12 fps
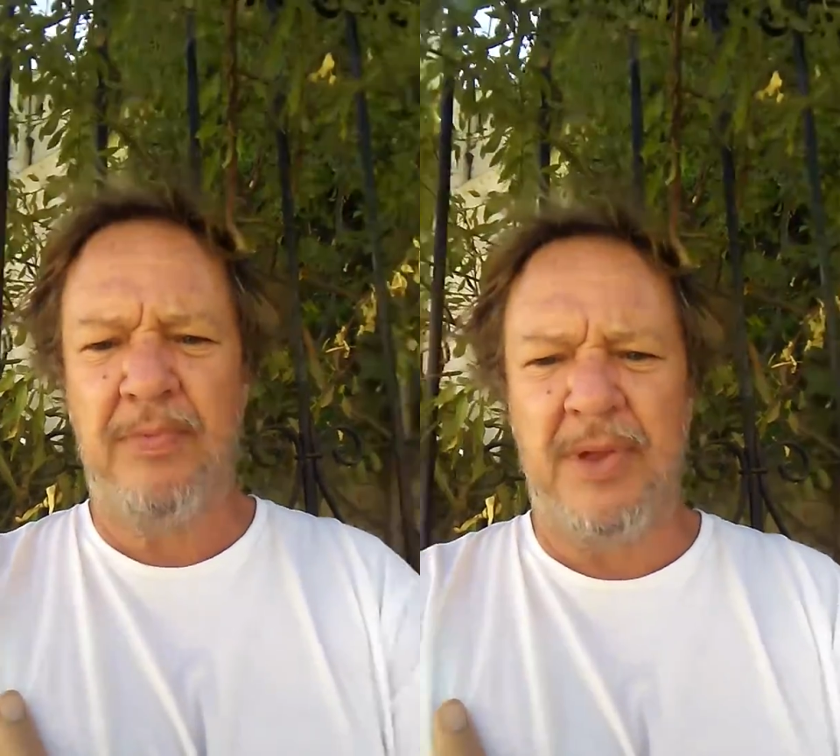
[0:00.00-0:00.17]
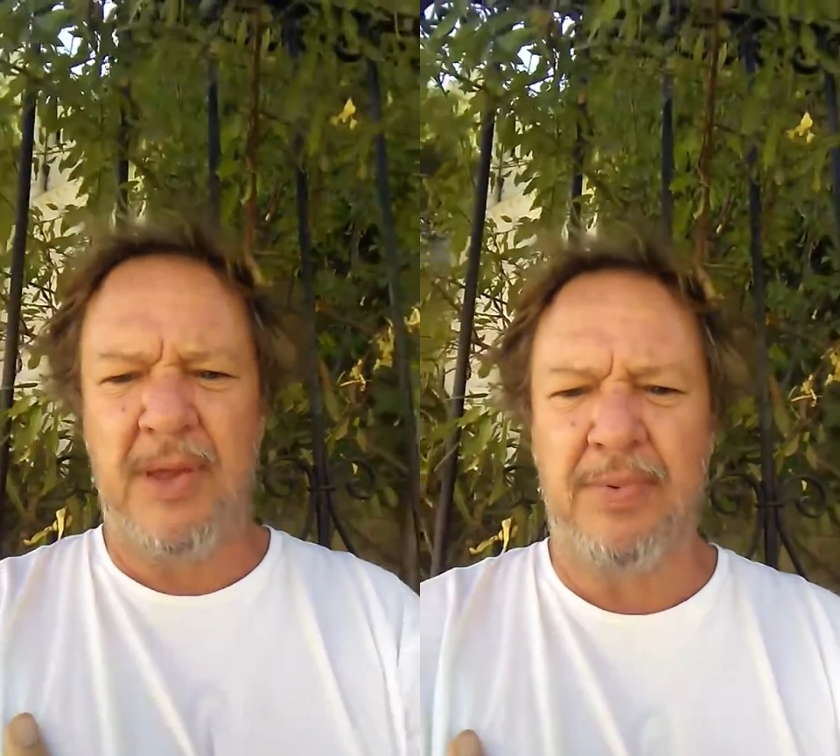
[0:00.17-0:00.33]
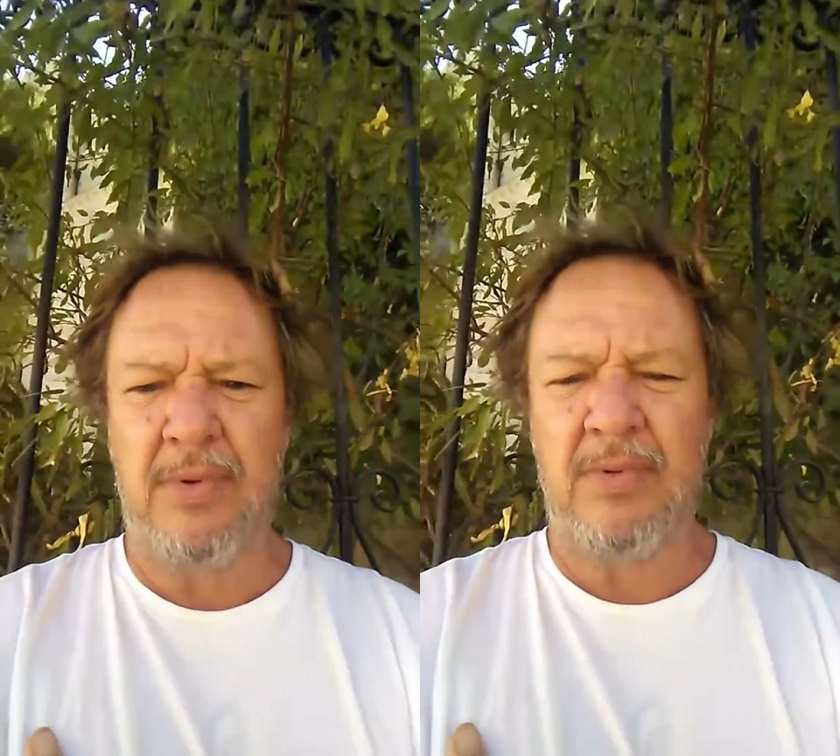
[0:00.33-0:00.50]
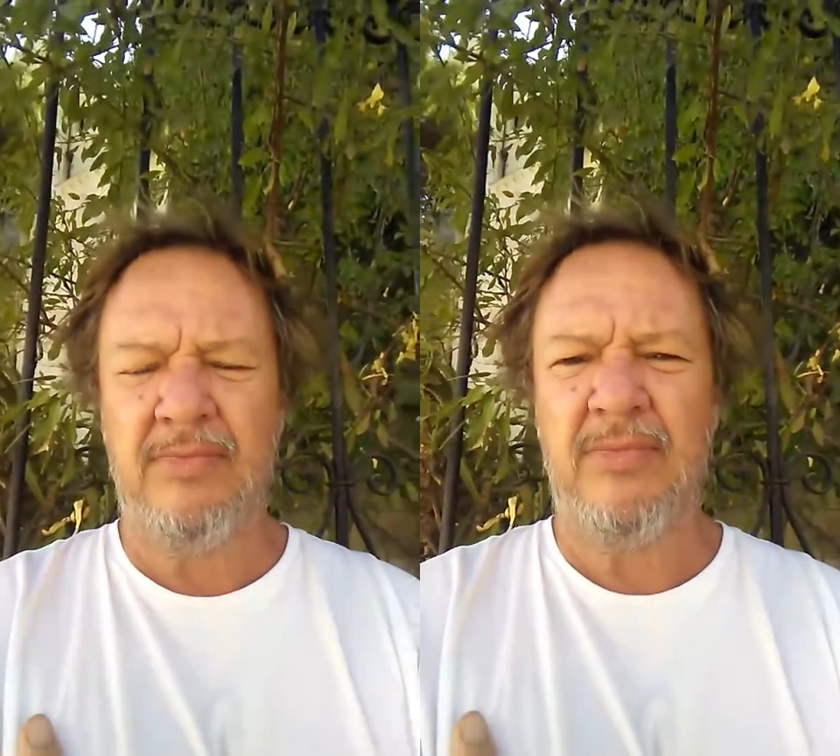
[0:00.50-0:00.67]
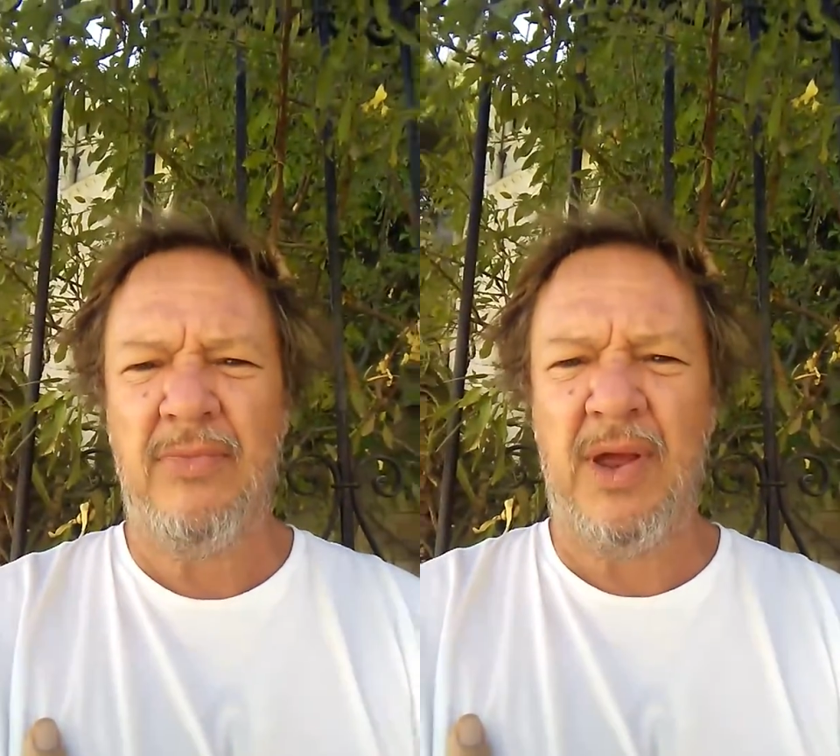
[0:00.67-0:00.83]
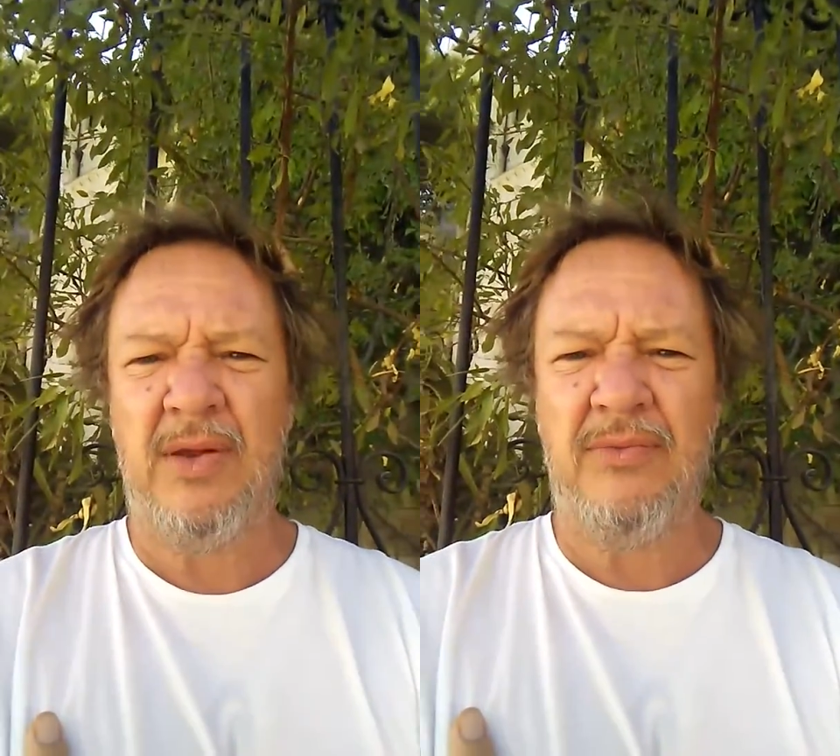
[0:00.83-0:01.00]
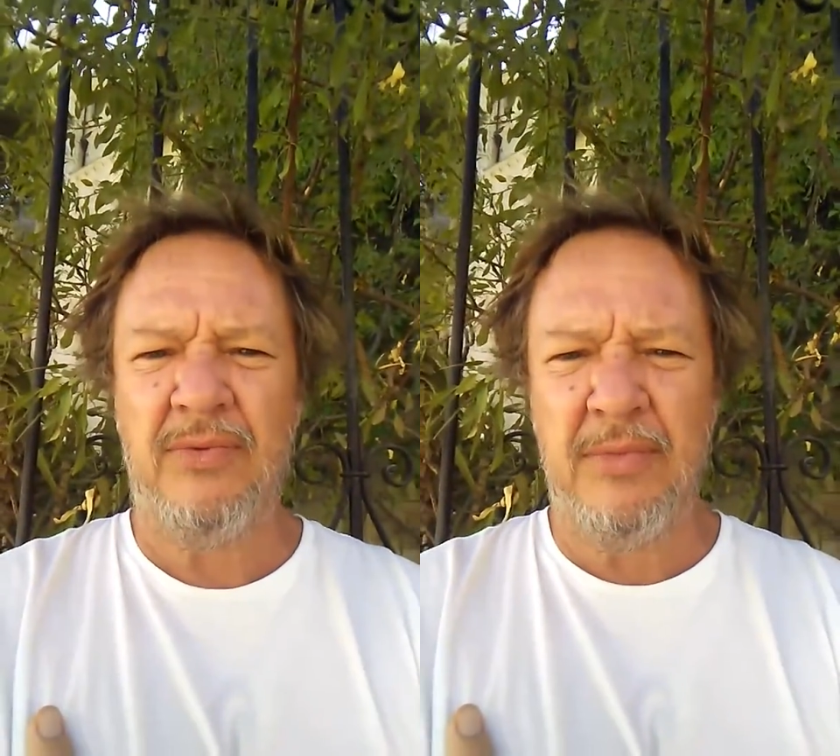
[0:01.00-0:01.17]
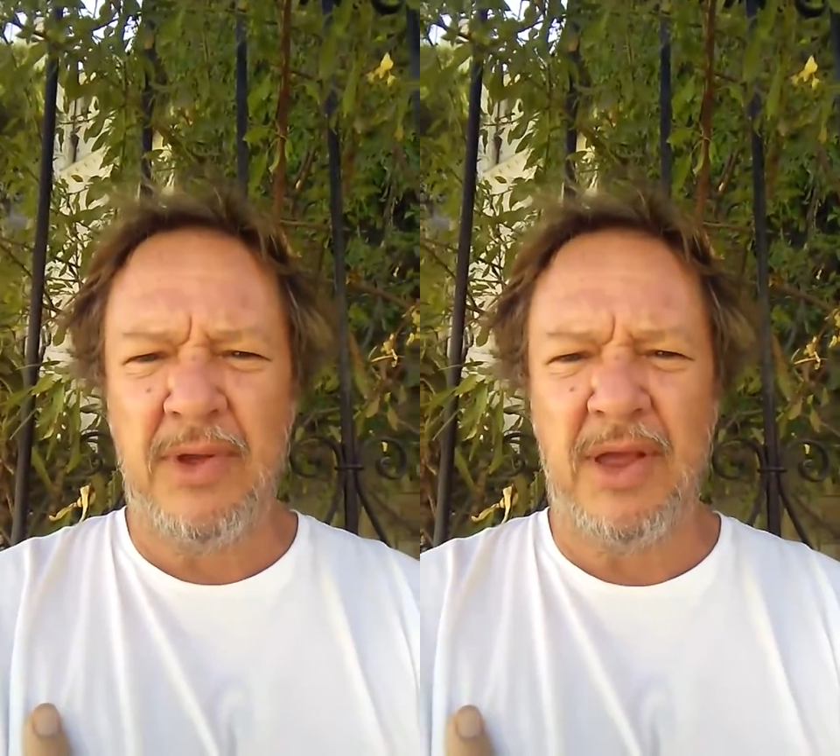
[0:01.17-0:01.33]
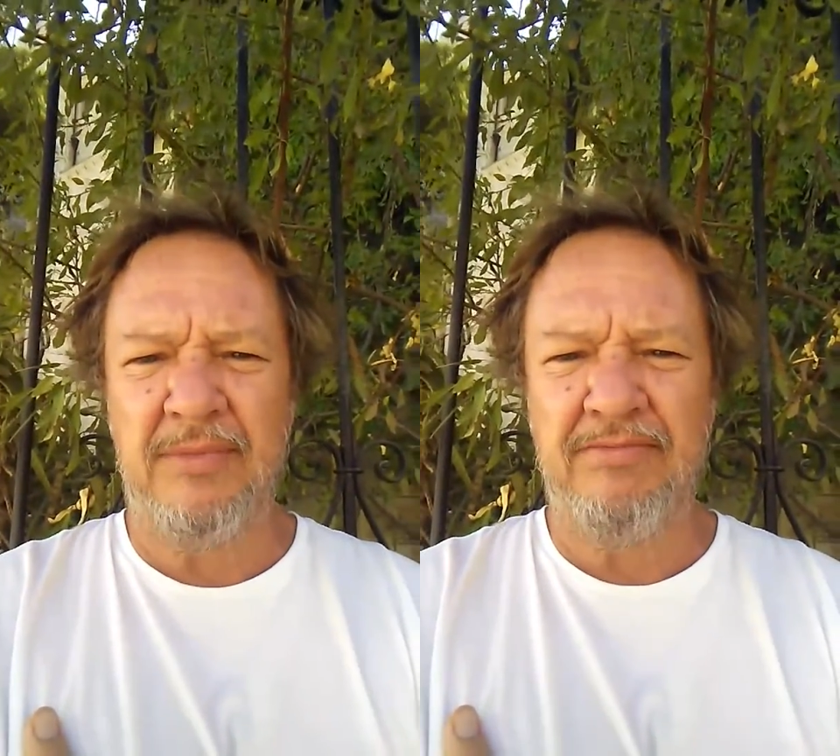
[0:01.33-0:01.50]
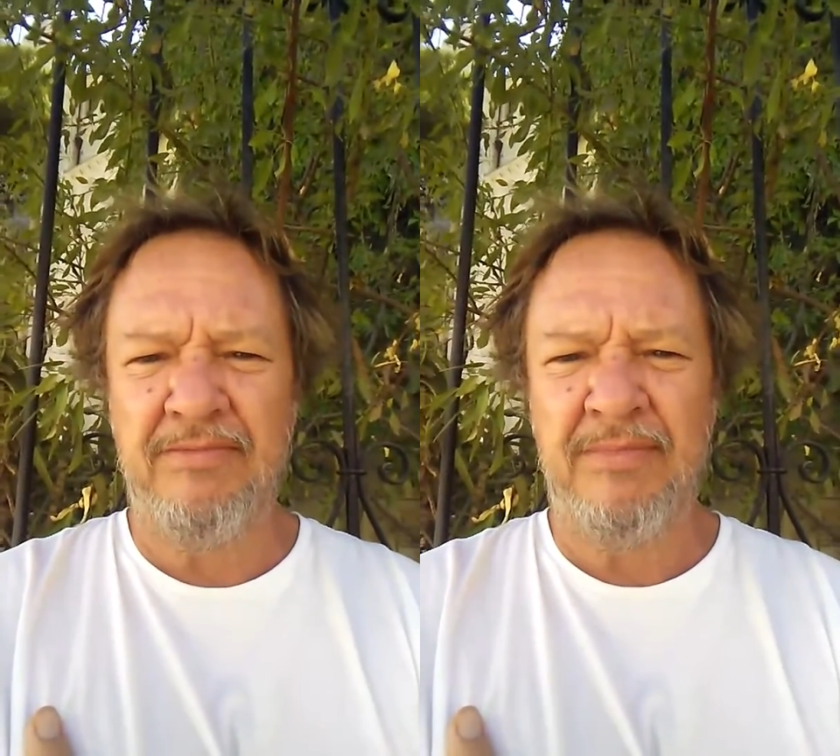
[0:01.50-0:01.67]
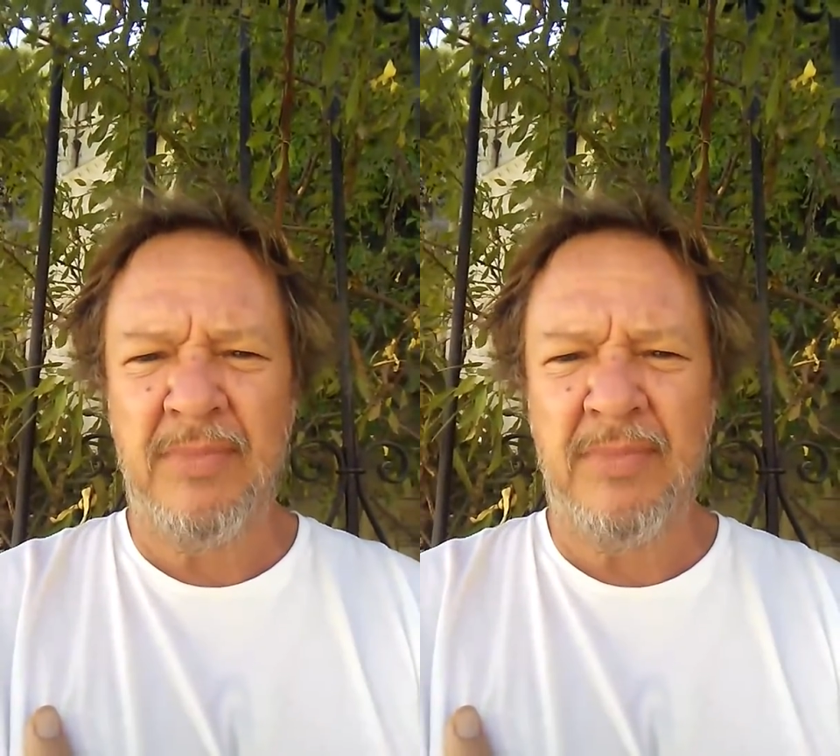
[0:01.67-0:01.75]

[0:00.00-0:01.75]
people and for men.